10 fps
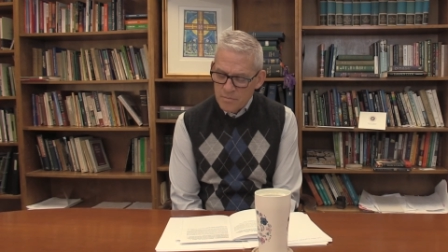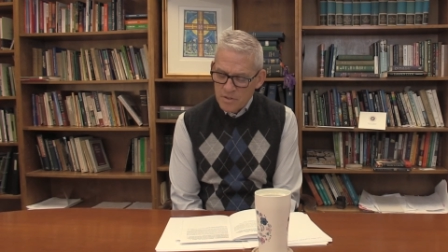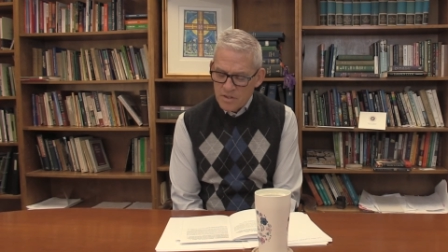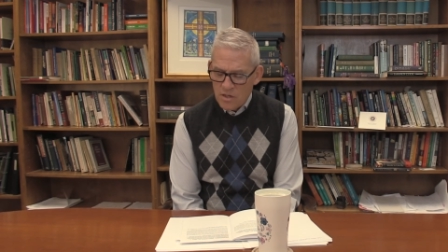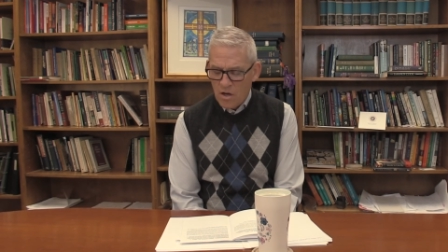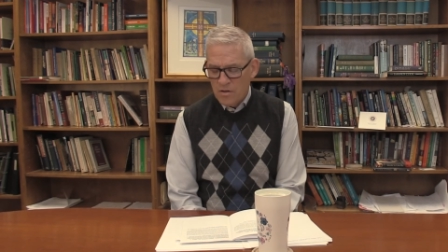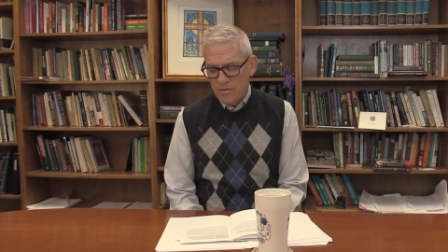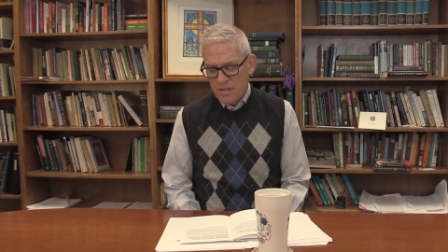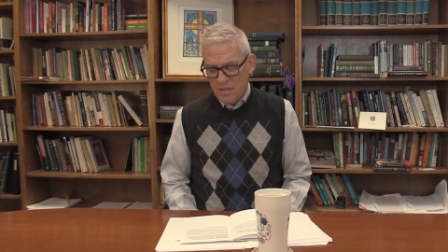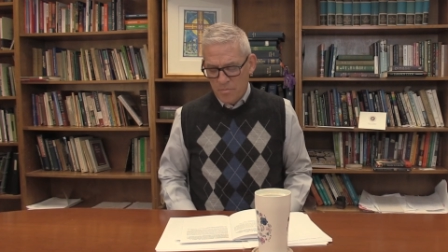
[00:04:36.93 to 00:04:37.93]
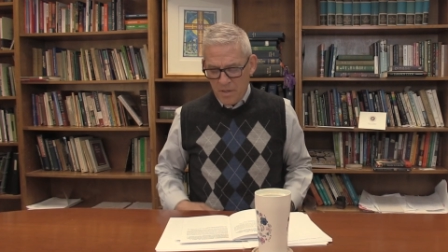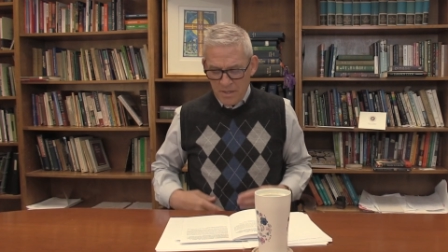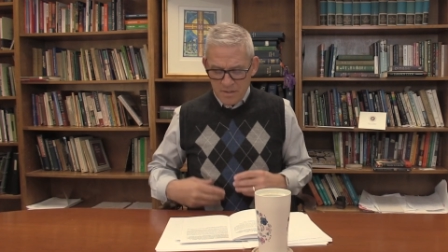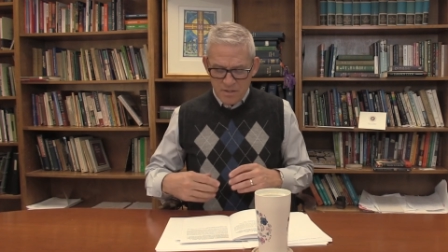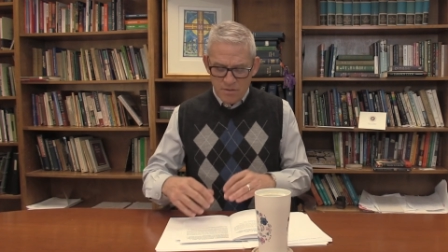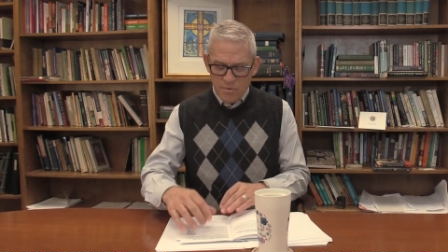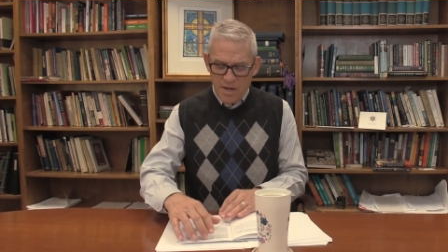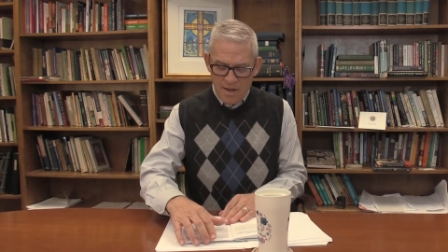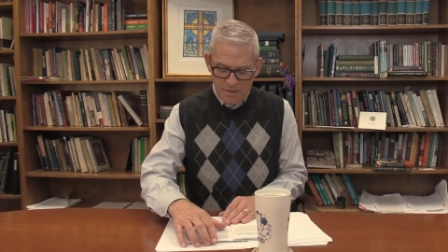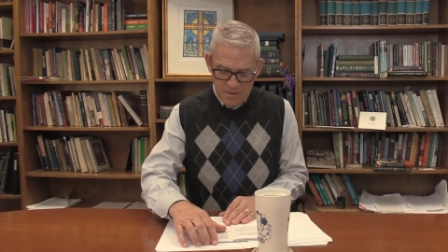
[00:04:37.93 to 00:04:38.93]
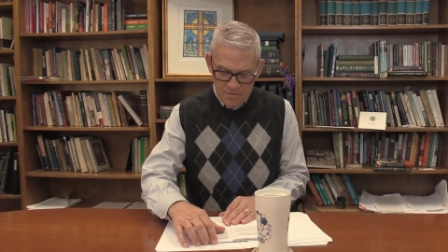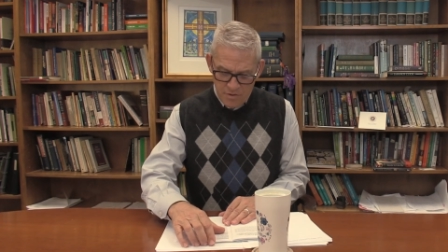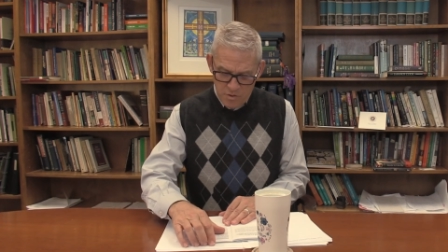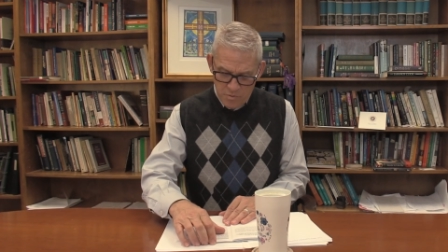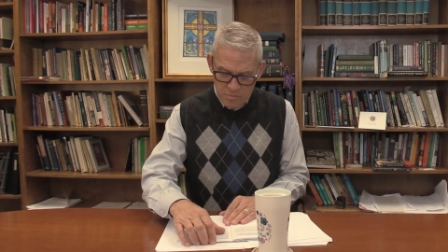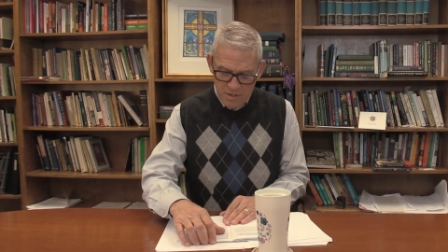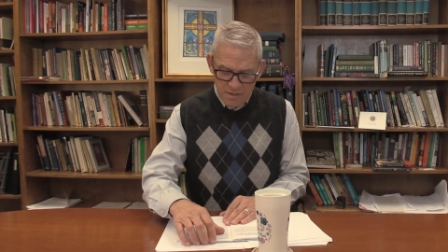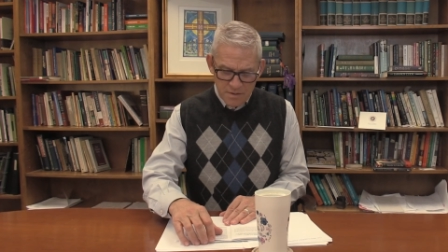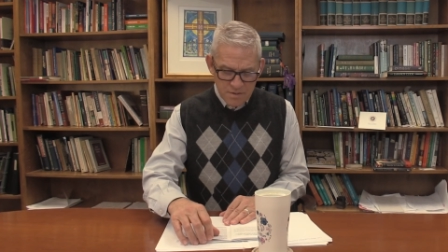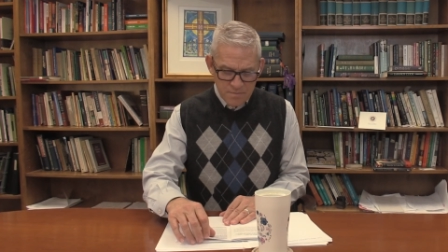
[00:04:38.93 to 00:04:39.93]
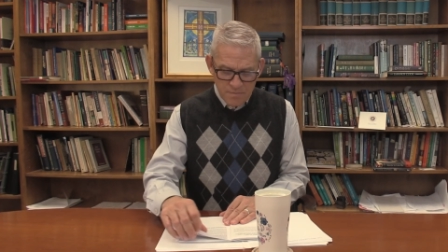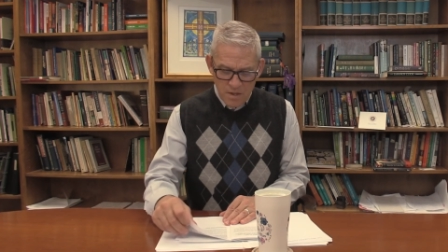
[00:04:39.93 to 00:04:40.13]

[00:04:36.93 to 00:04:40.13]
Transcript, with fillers: but that honor the independence and the reality of other human beings.